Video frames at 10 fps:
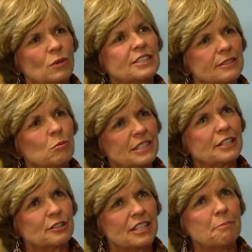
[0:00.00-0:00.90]

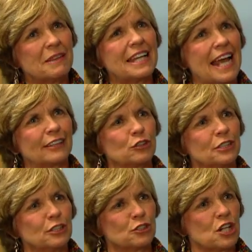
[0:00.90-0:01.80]
Was there something,
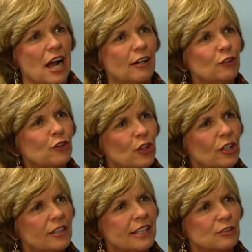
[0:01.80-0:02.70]
Hector, in your
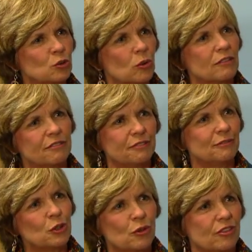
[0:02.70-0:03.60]
childhood that sort of
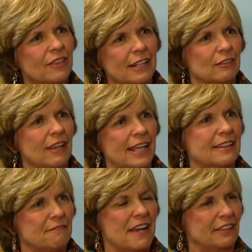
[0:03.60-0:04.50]
you think
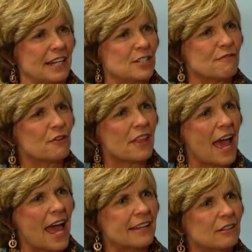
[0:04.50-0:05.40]
laid the foundation for
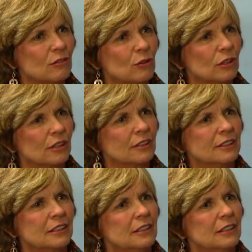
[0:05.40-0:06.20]
that, or?